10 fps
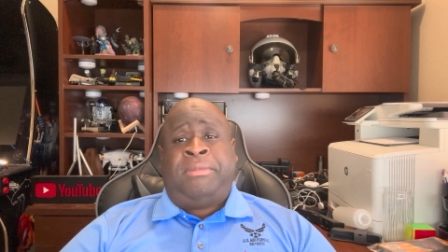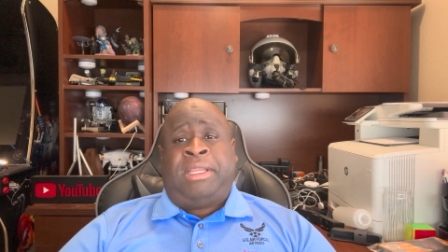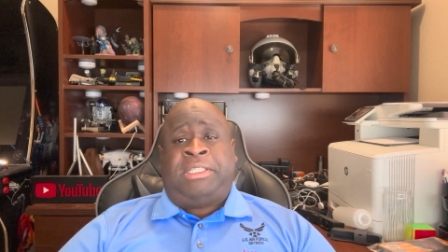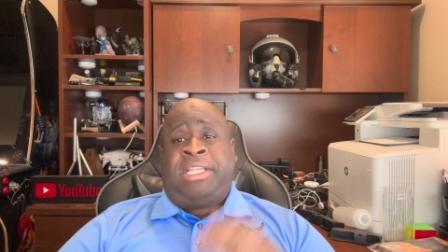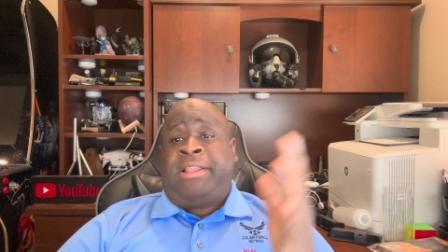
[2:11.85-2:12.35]

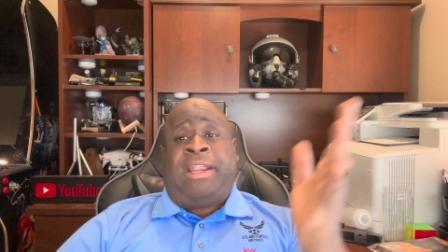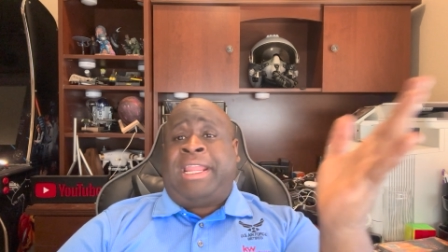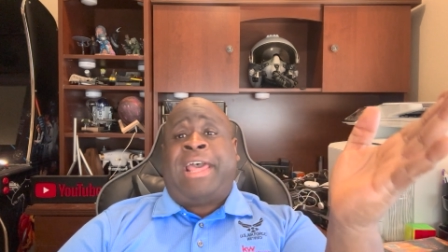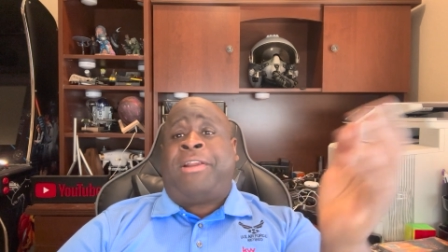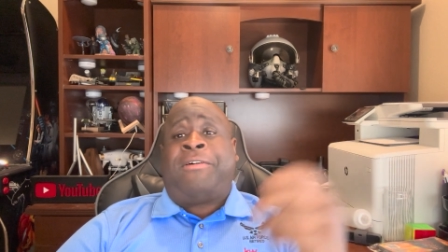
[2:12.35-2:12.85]
Sitting there, I
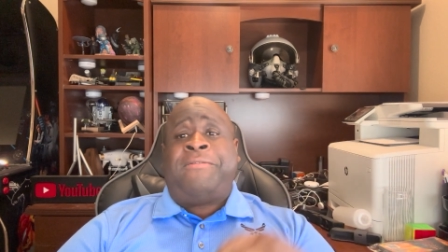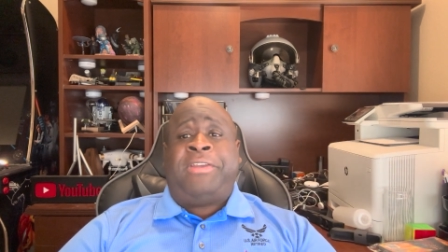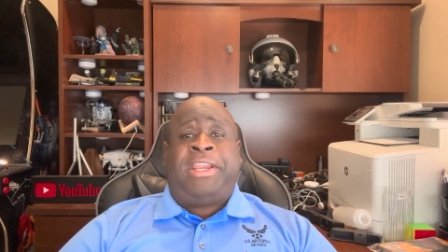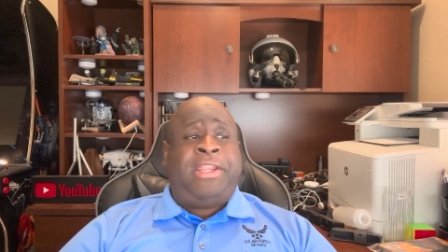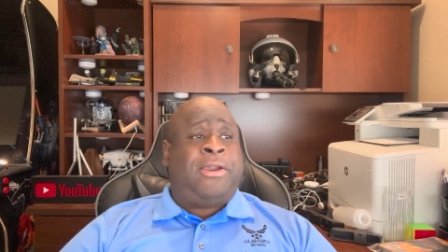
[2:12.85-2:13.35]
got it on
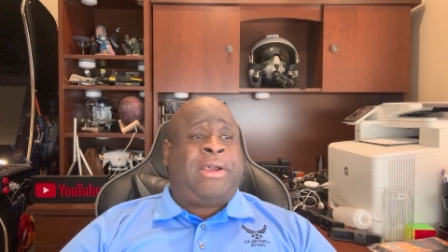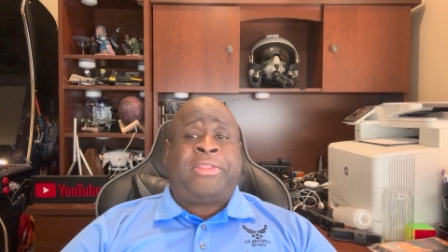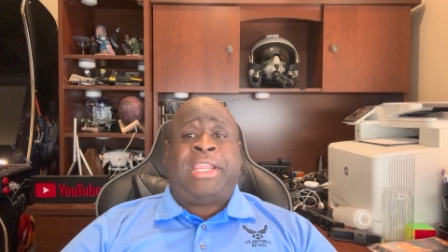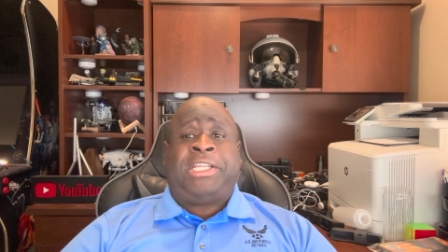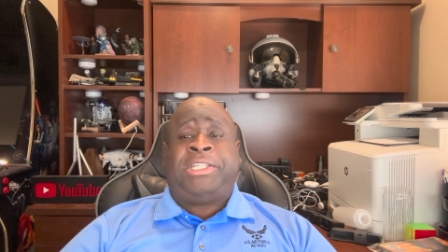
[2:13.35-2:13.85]
video. I
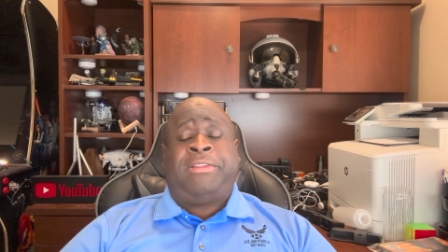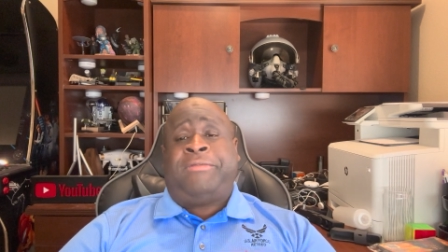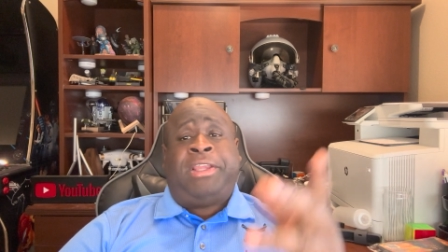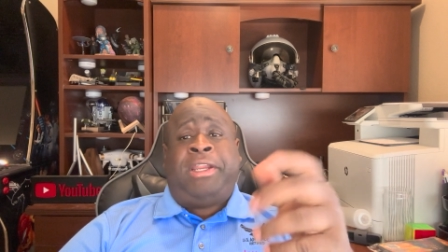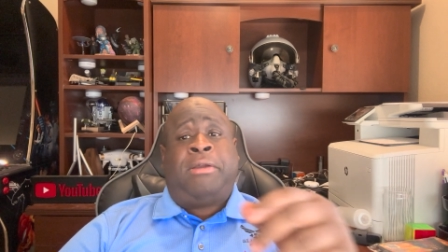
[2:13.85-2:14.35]
think I showed the
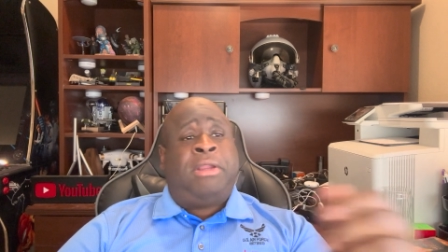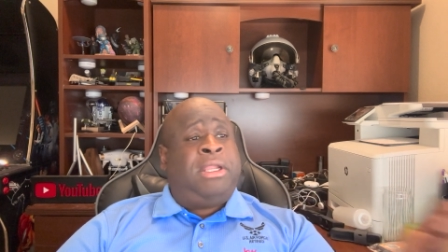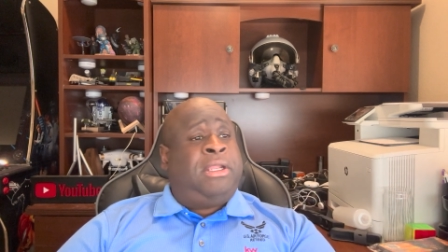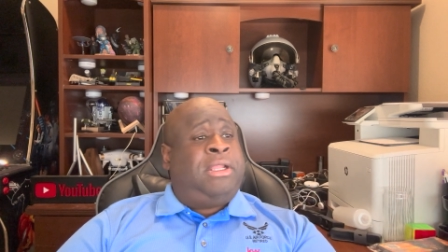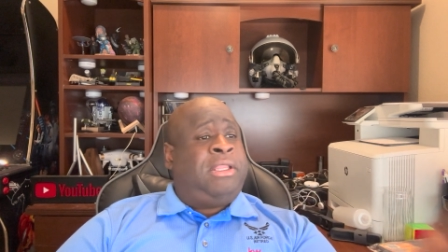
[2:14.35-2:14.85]
video.
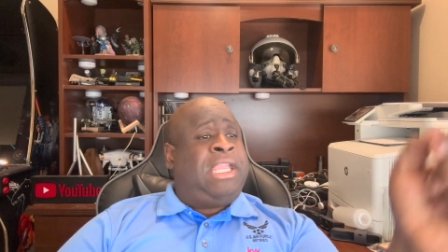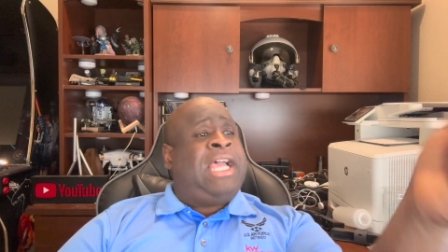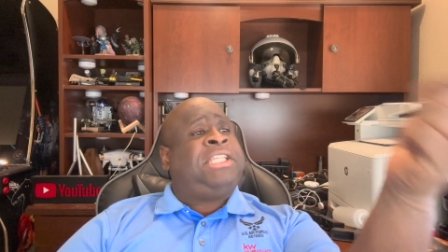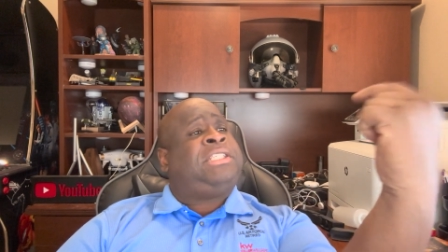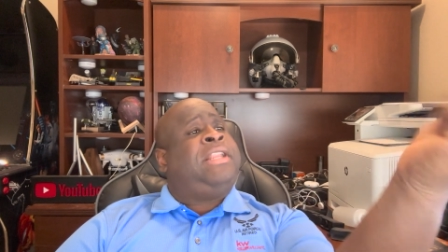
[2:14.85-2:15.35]
The
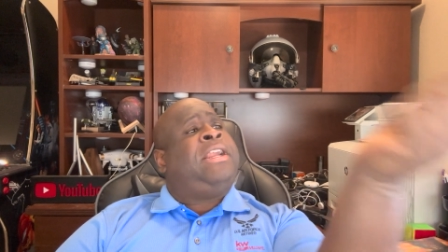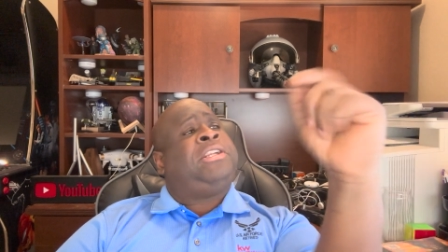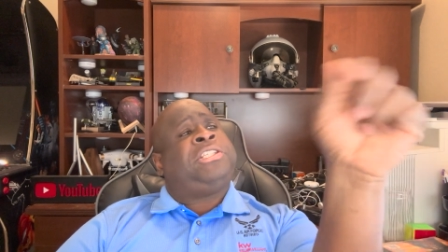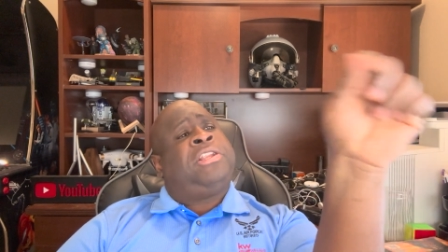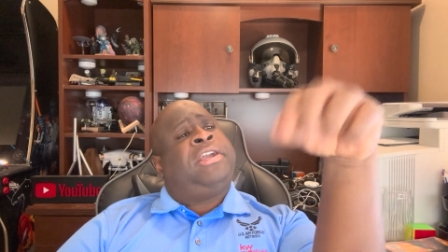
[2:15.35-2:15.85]
guy sitting there
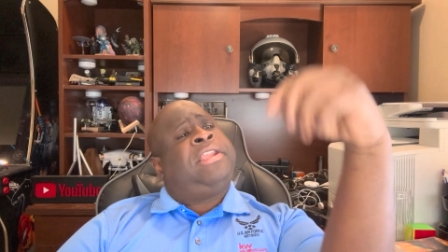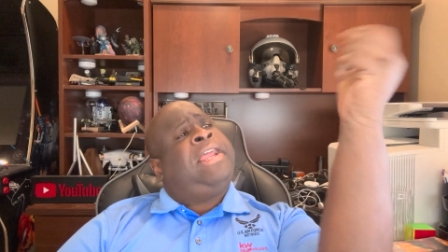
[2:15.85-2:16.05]
just looking